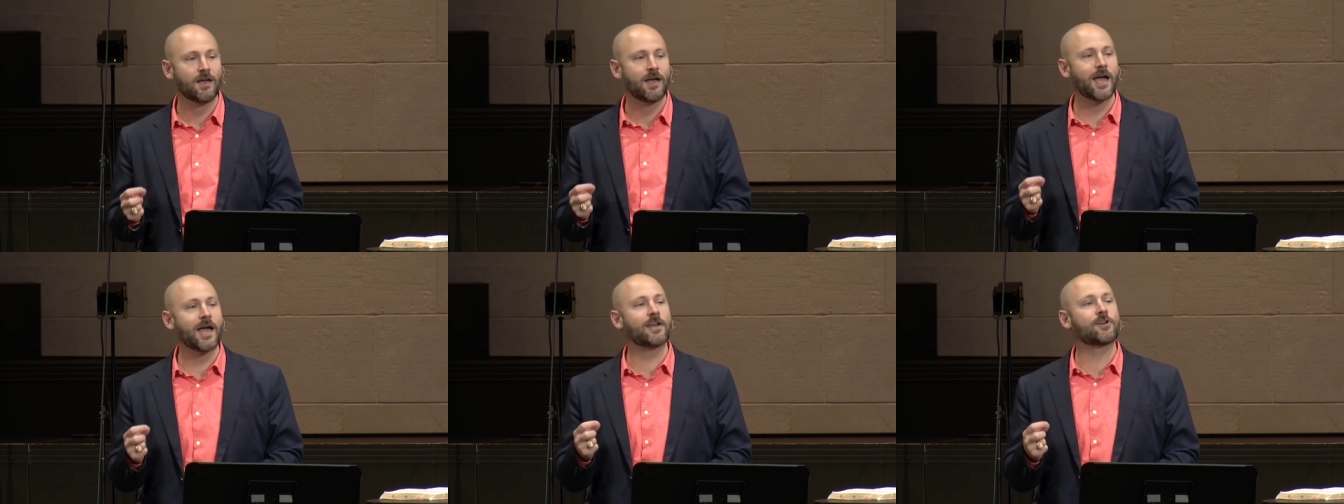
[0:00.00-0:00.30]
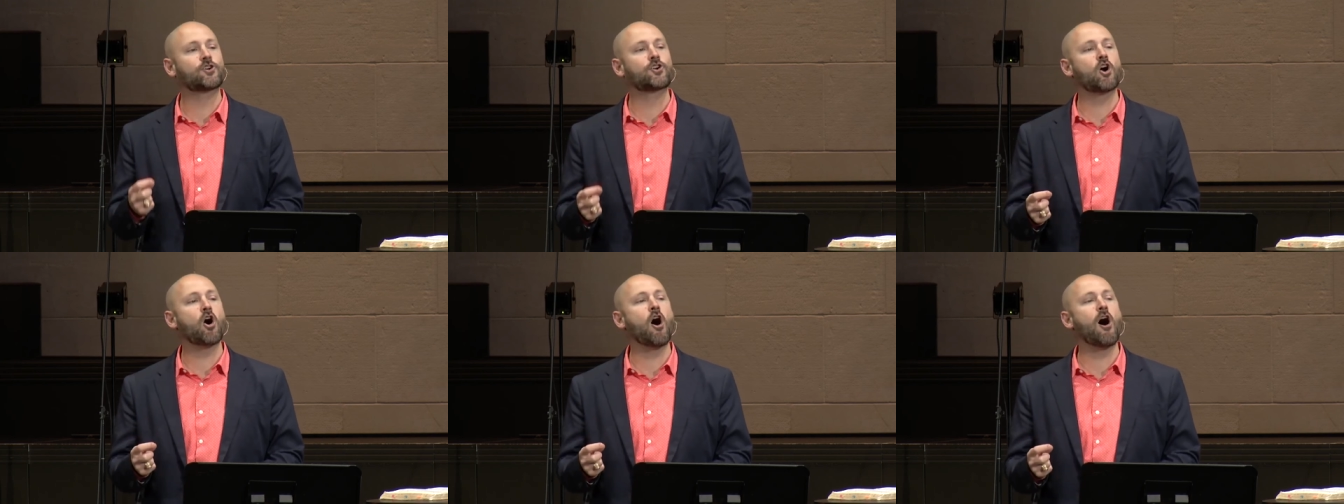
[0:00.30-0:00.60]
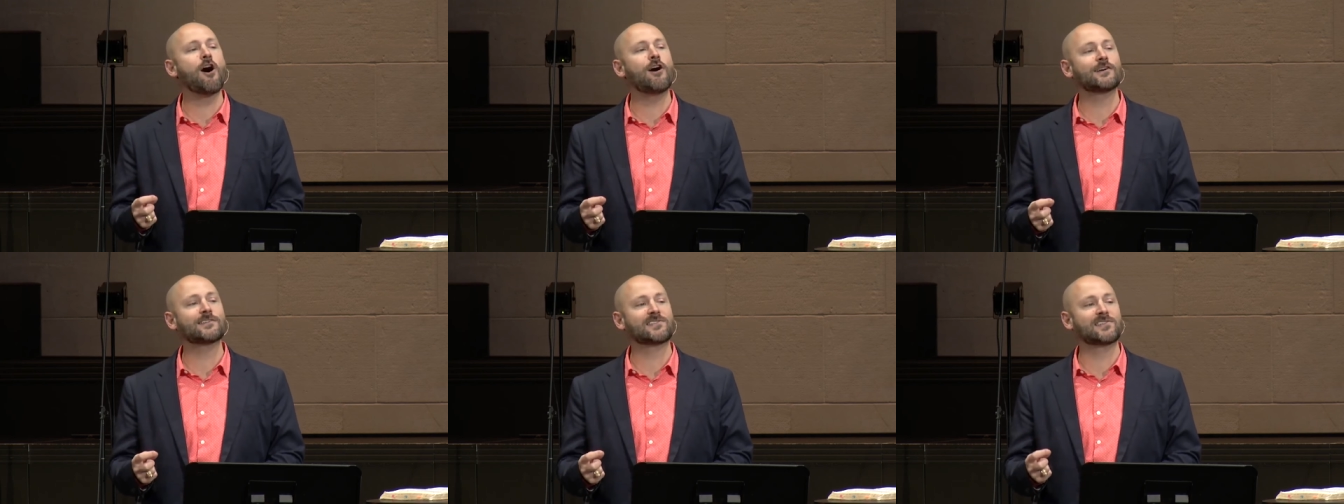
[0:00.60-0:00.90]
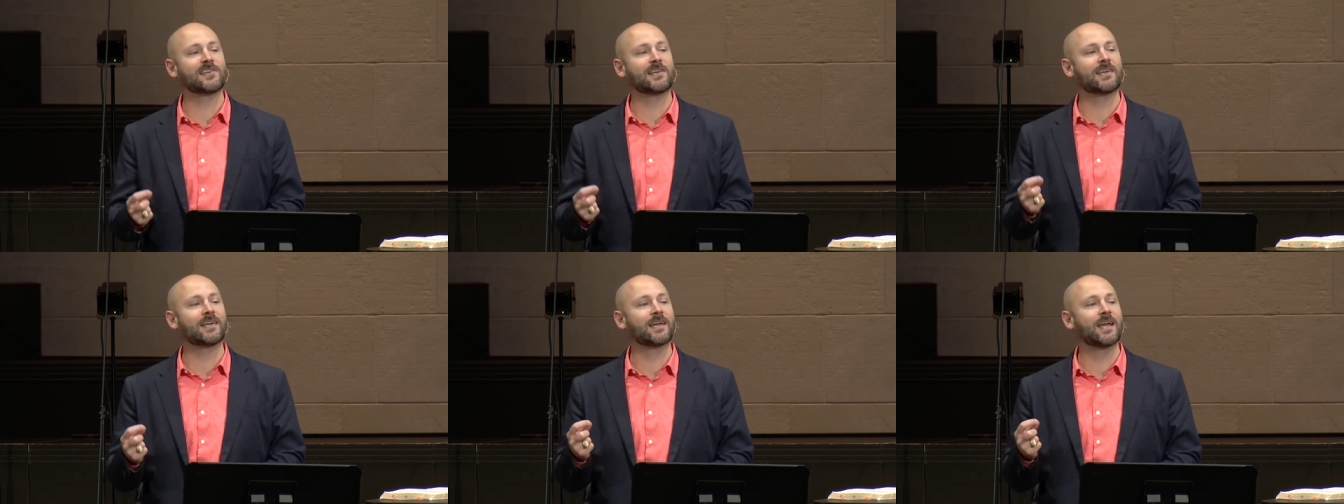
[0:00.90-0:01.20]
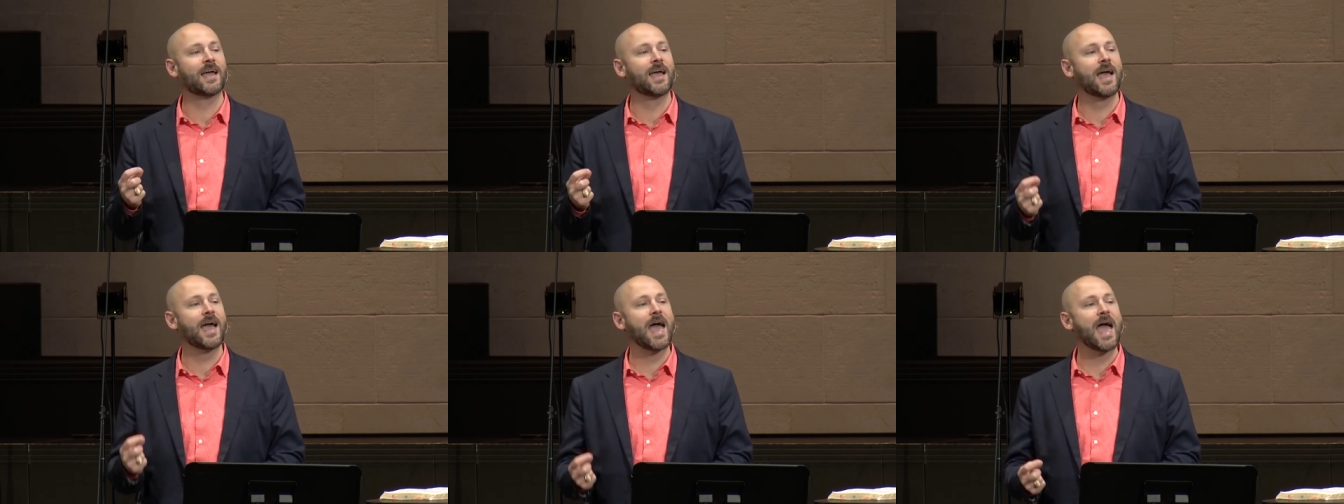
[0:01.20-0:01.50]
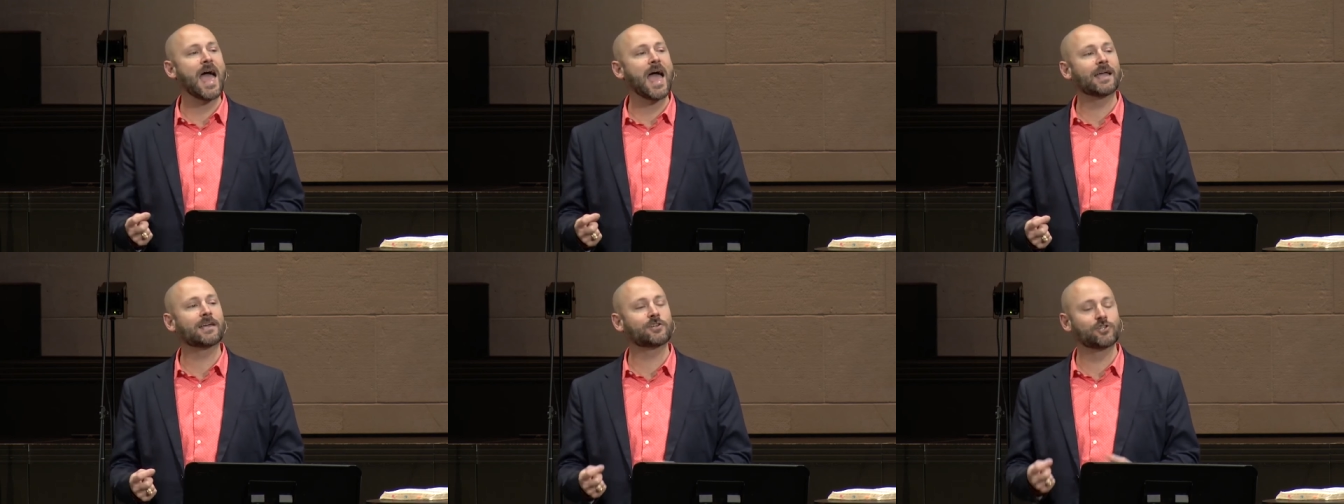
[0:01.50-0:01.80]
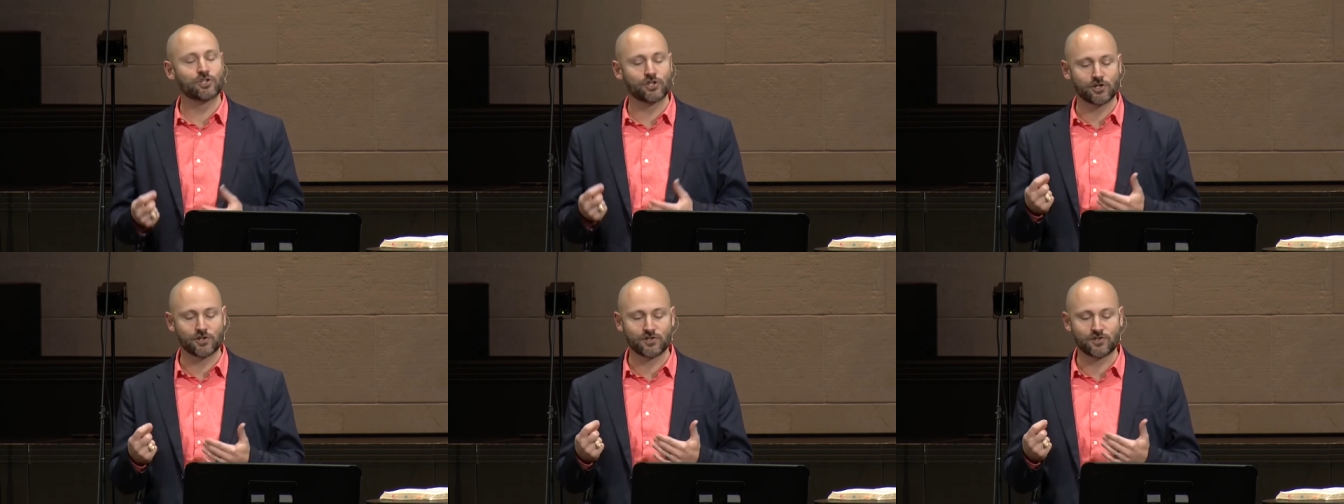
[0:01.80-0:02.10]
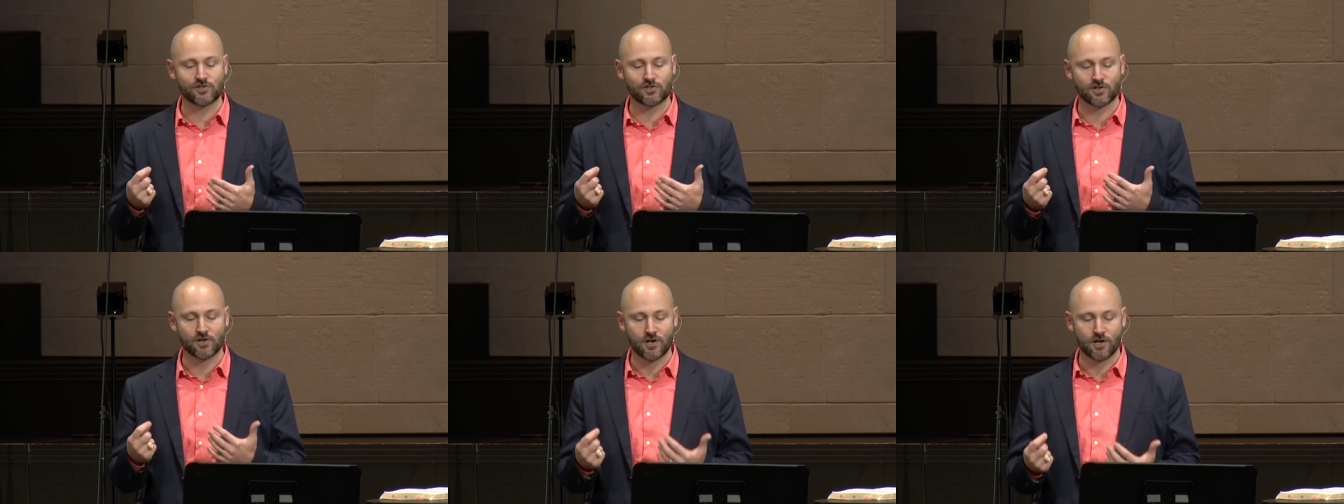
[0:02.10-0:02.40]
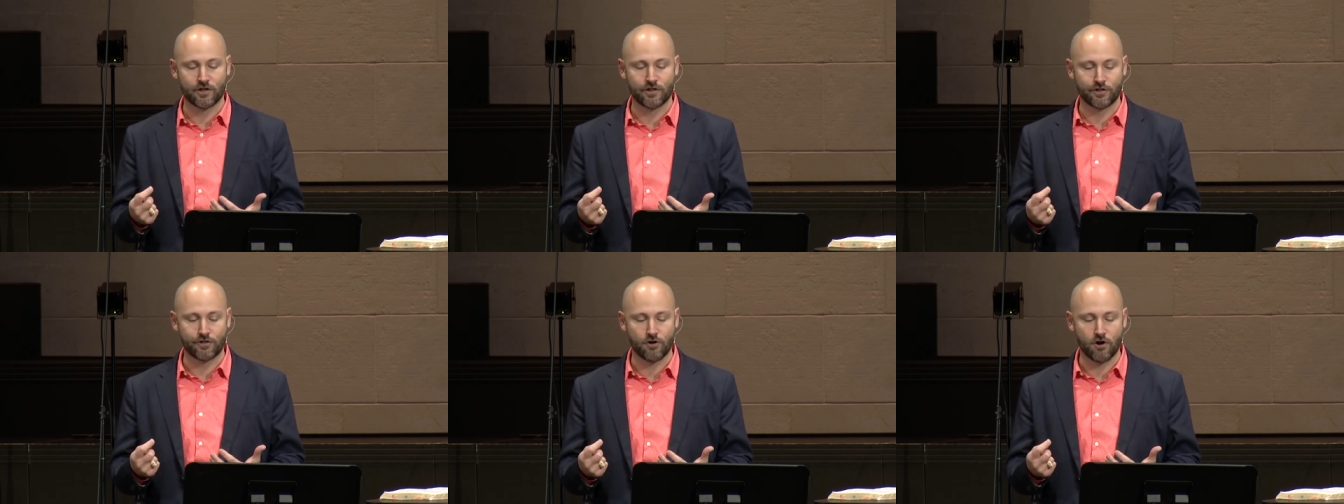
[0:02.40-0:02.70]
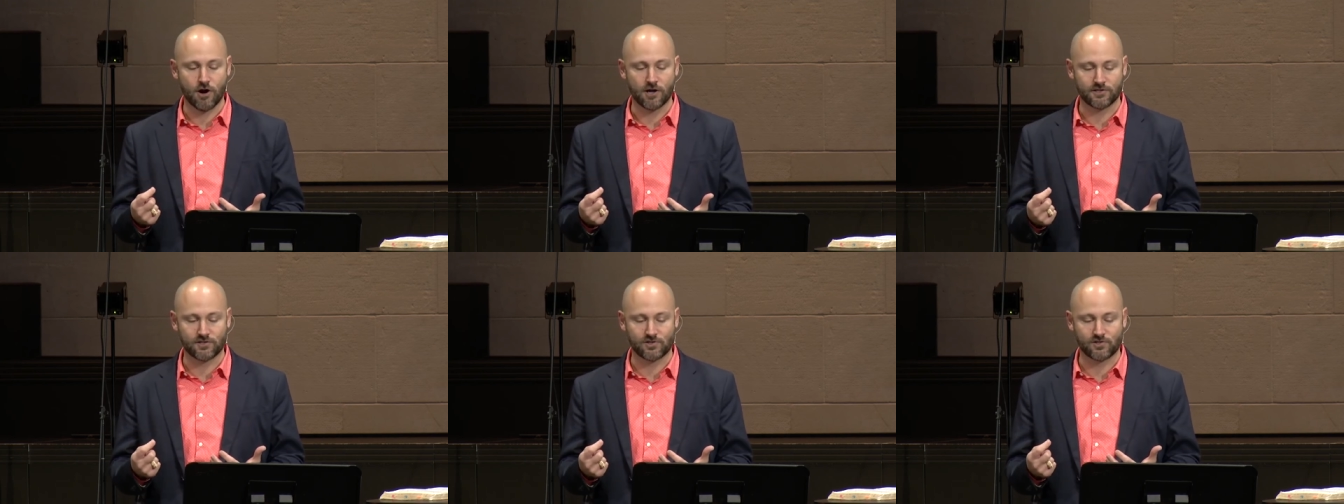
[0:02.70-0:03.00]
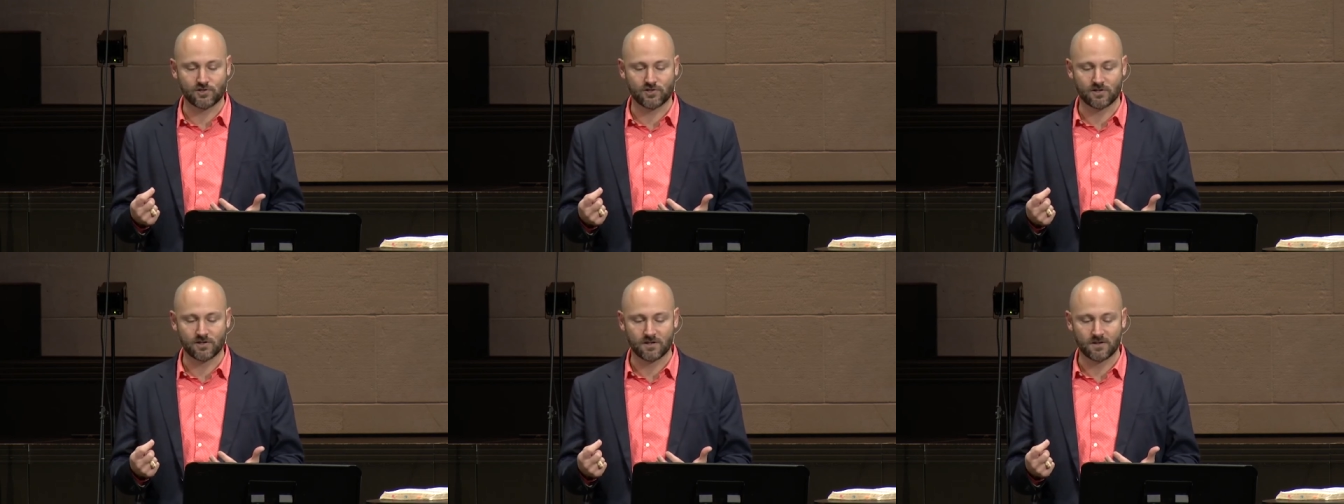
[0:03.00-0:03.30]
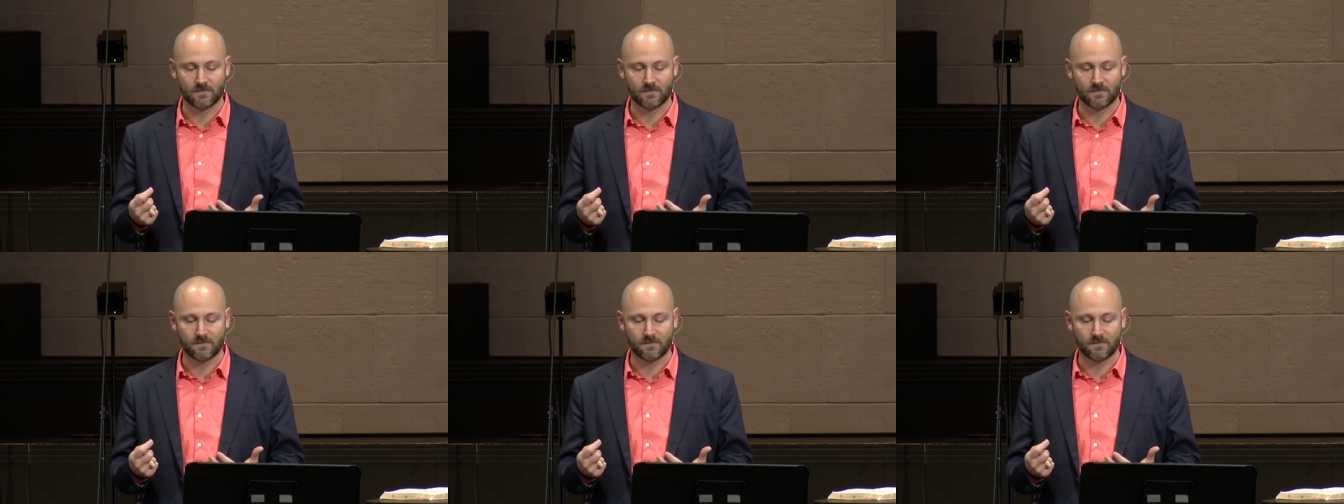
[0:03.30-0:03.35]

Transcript: and causing anxious thoughts.